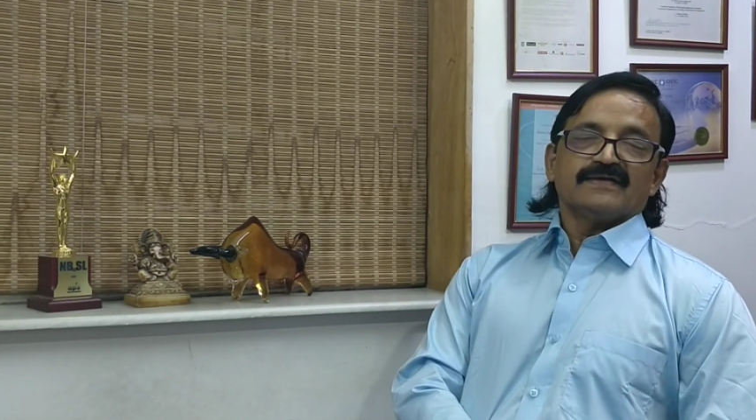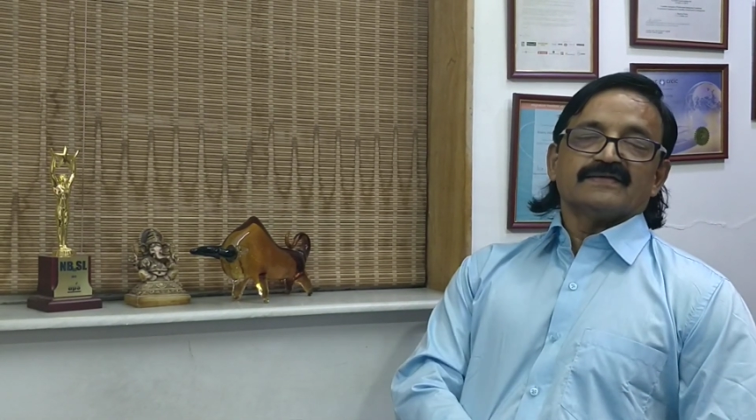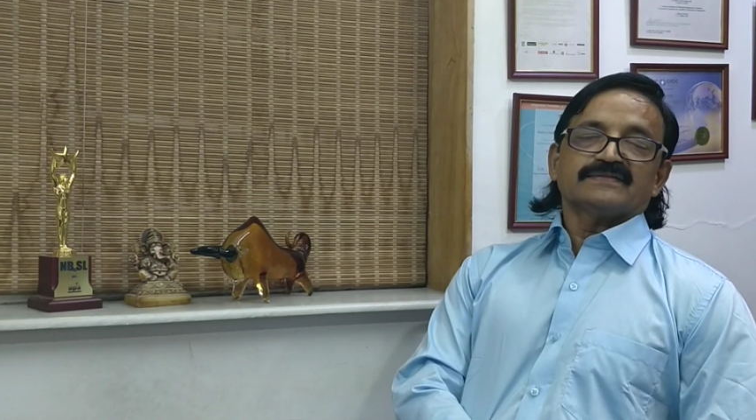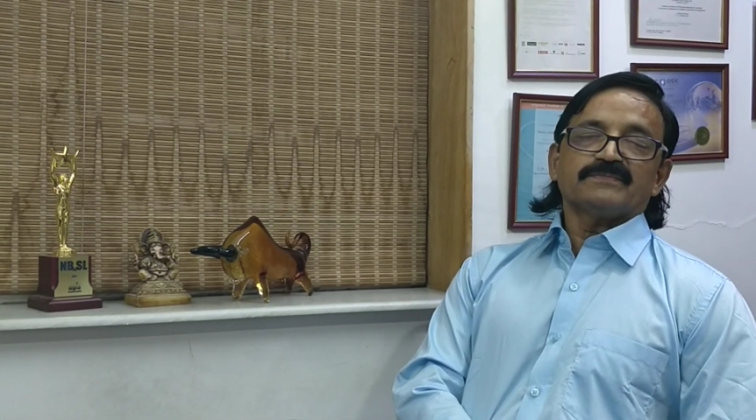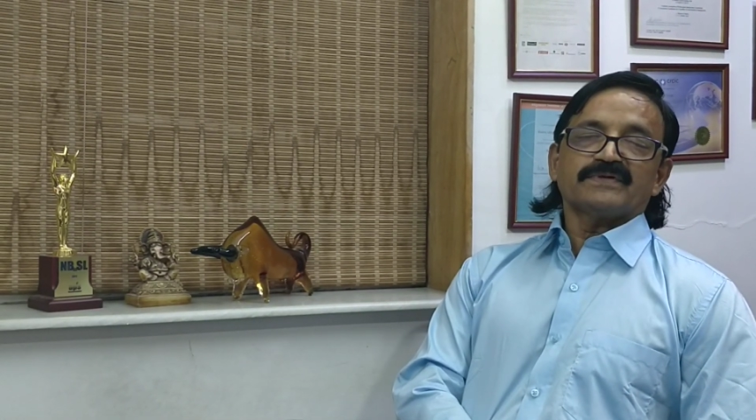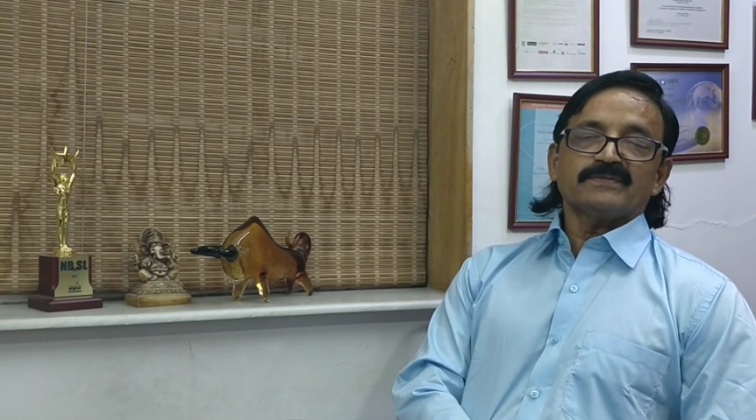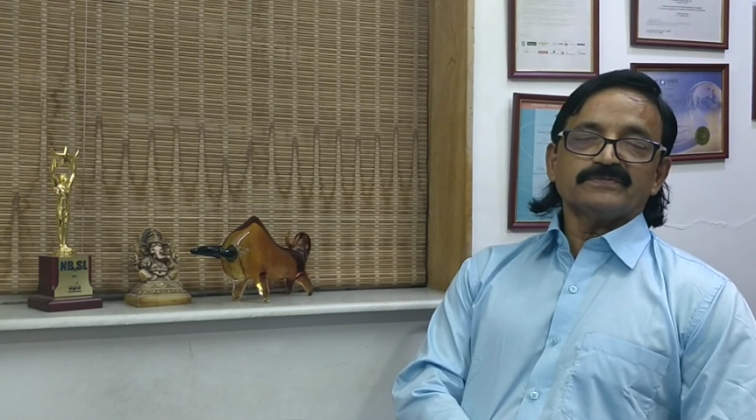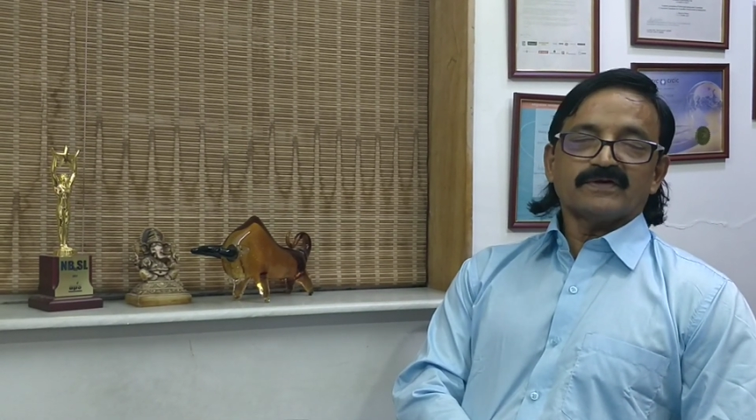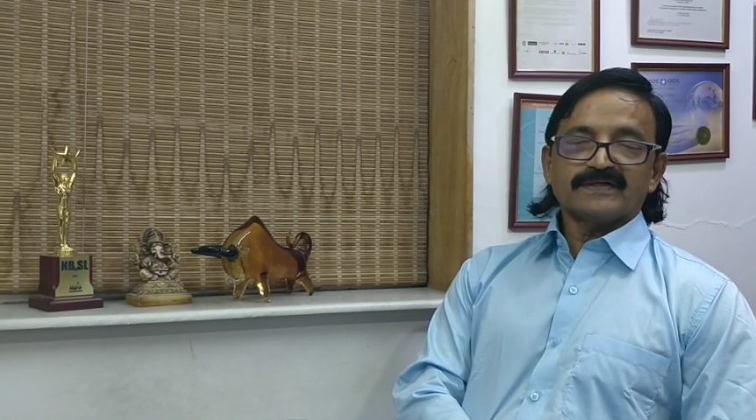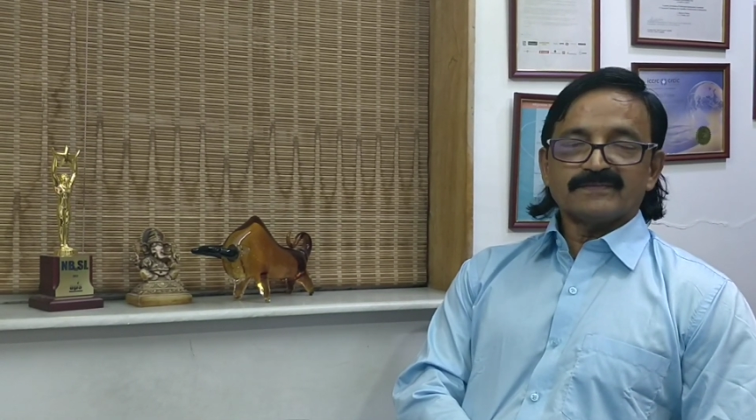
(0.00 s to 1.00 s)
Sometimes
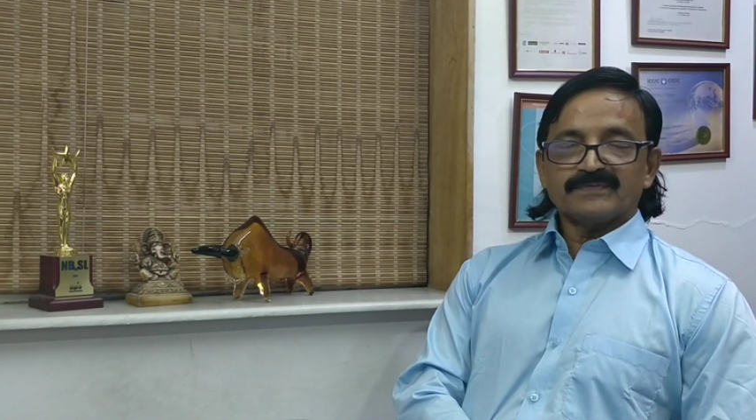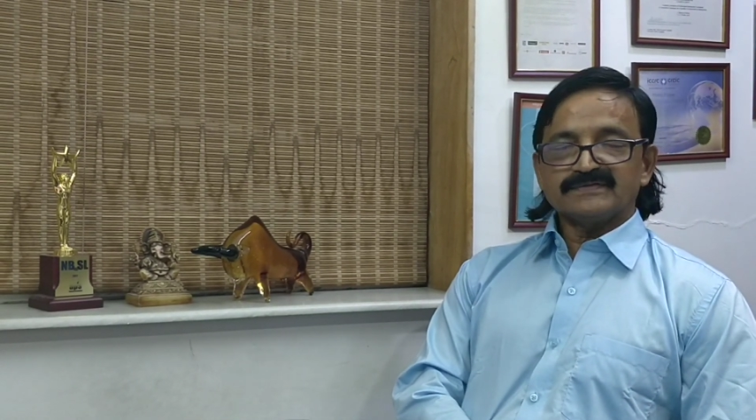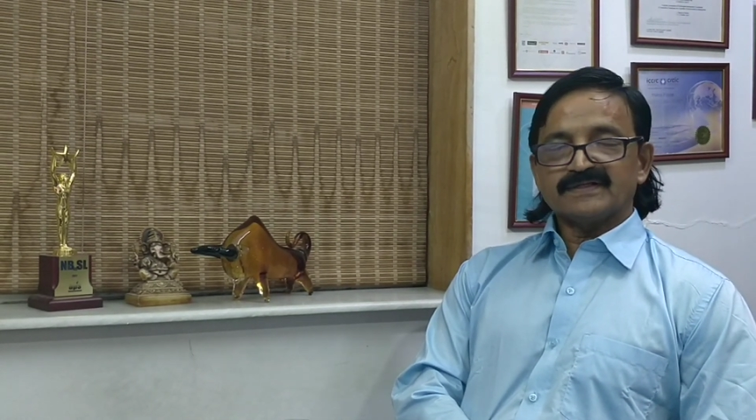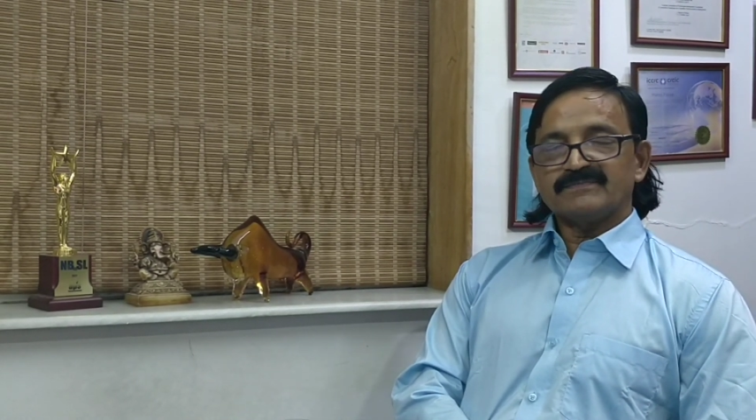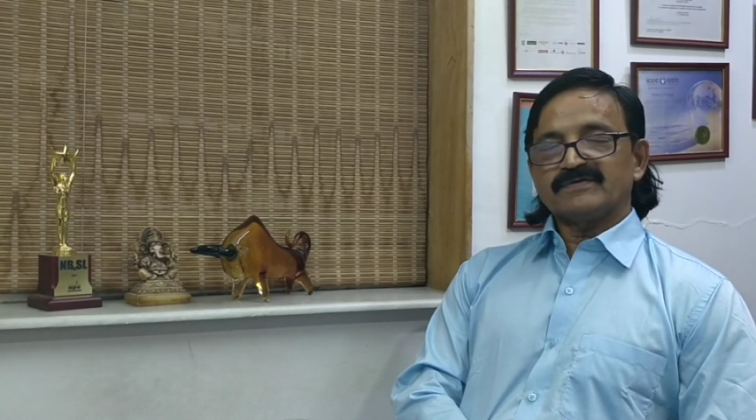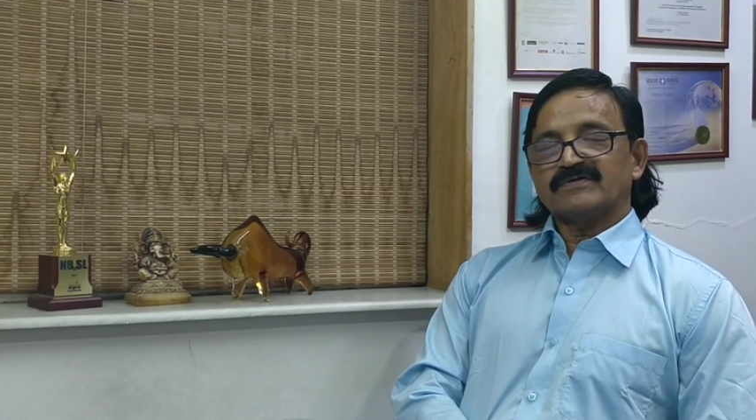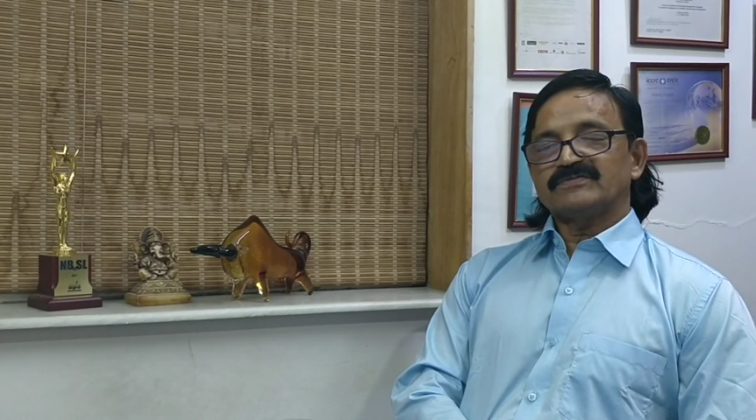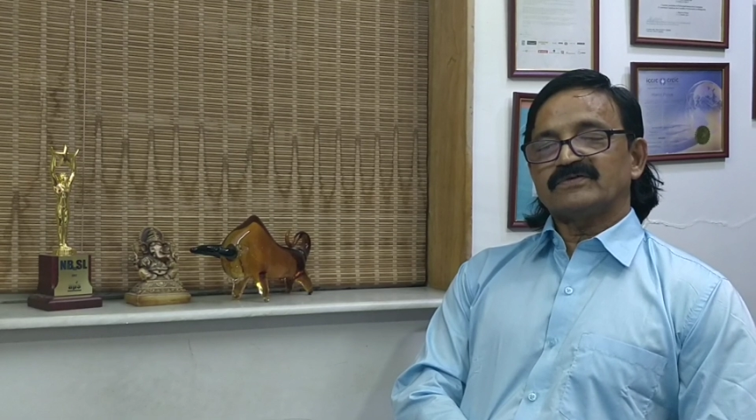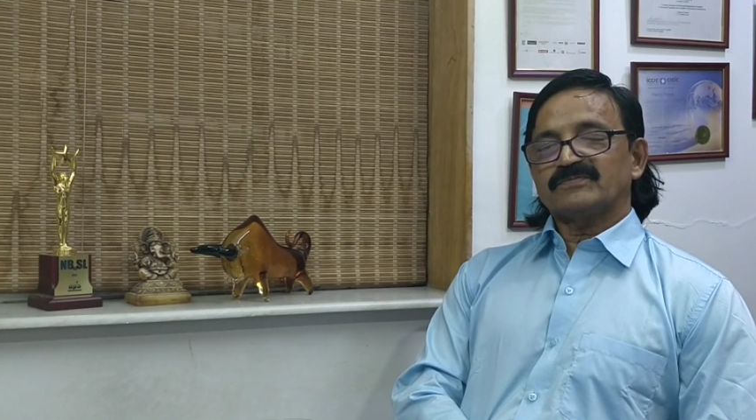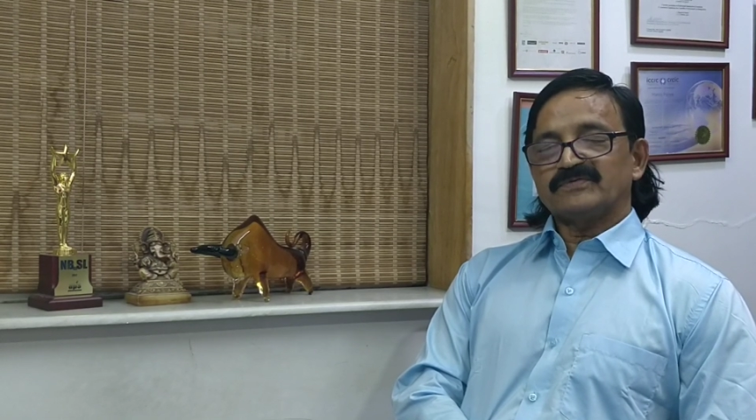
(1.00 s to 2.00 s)
what happens that
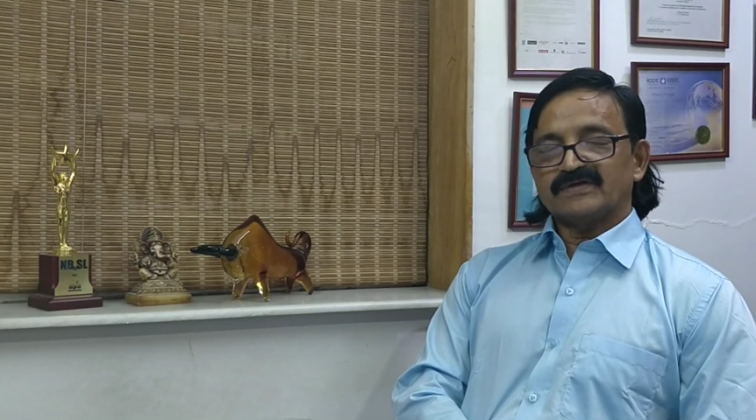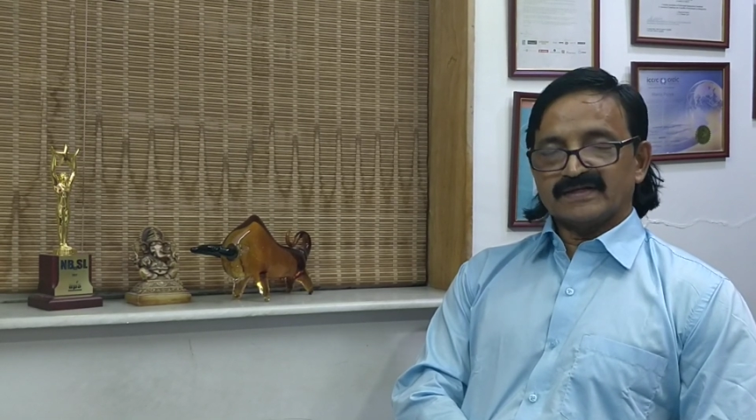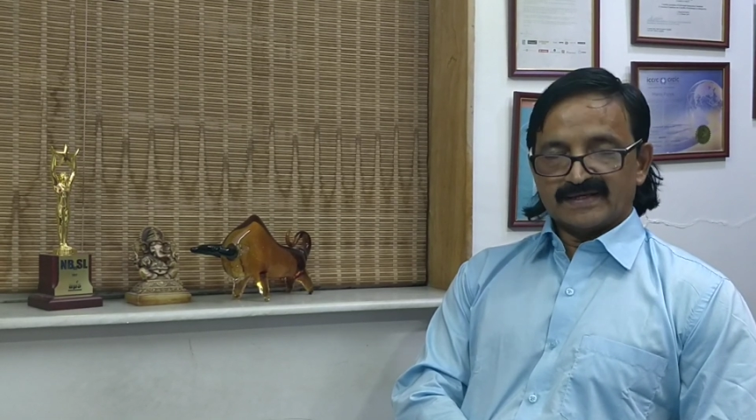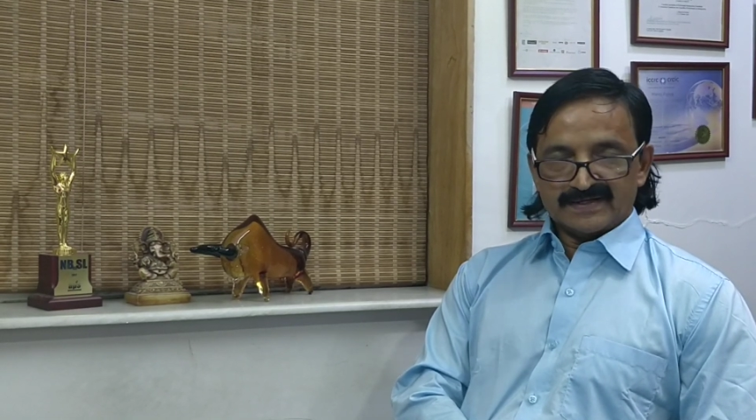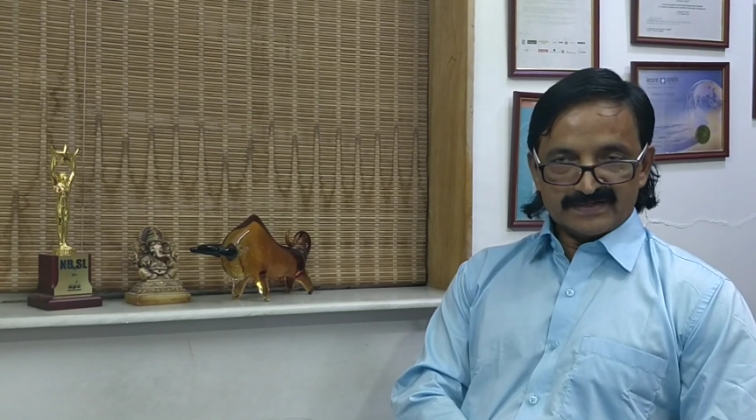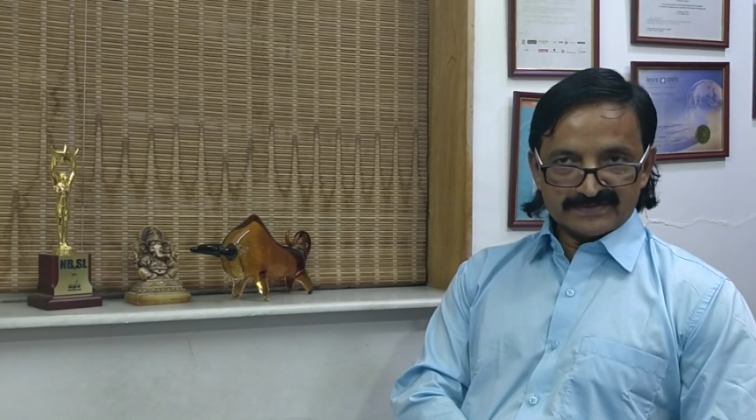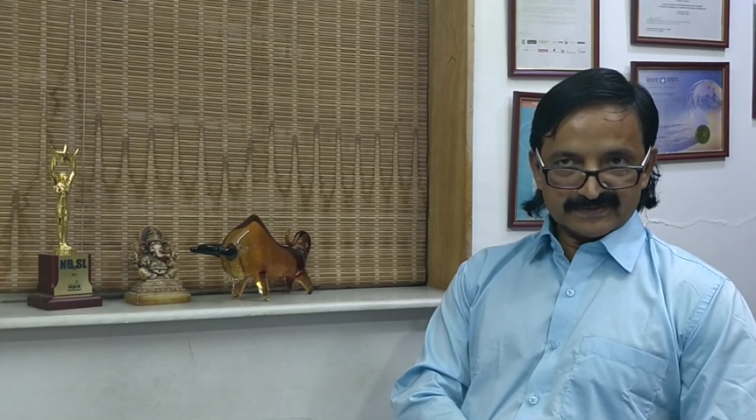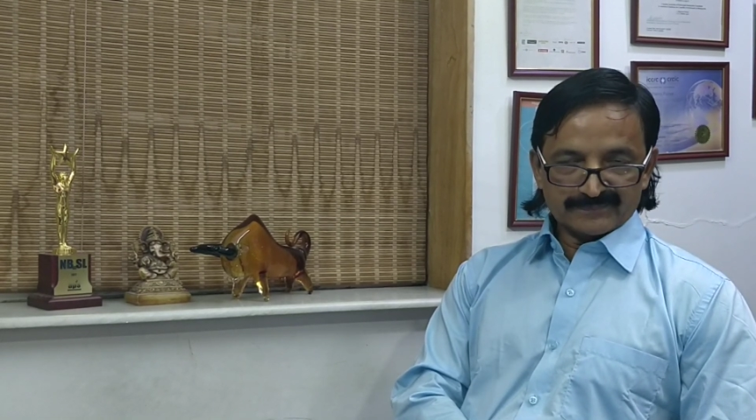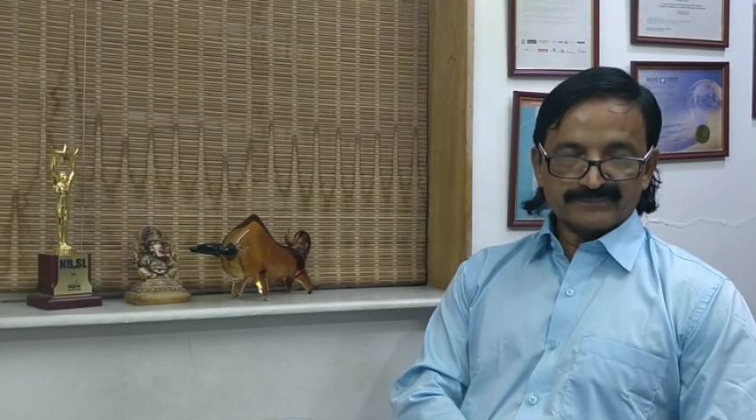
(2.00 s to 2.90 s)
because of your age,